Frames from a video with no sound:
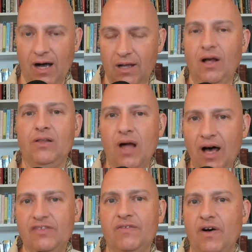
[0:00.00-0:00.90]
a
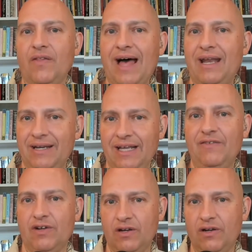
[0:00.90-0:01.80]
loss of all that, and
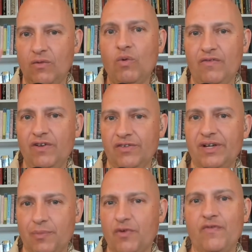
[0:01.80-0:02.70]
even what feels
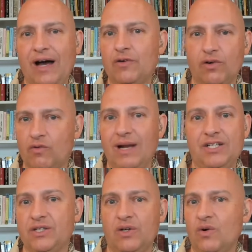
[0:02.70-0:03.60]
like a profound
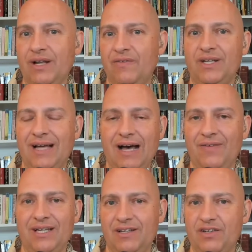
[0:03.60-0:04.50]
regression, or even
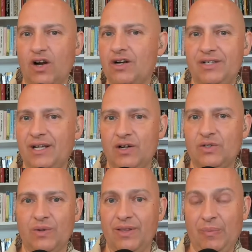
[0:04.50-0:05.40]
diving into darker
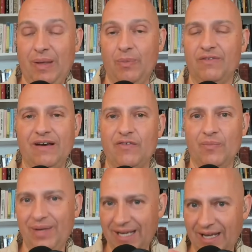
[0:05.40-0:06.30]
territory than people have ever
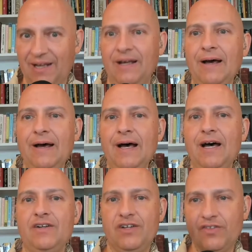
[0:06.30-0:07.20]
been in.
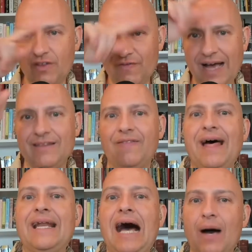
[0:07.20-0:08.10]
Just the fact that
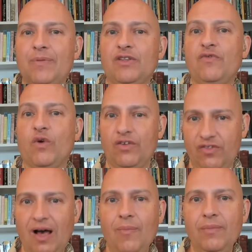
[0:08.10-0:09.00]
that happens for
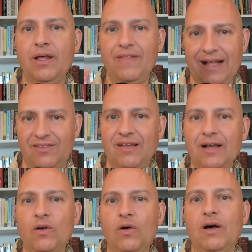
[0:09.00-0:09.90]
some, that
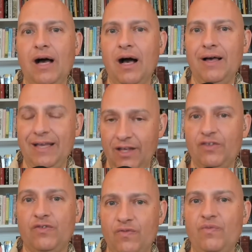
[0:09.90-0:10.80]
cycle
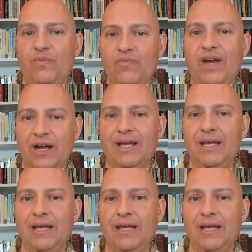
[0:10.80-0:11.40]
is very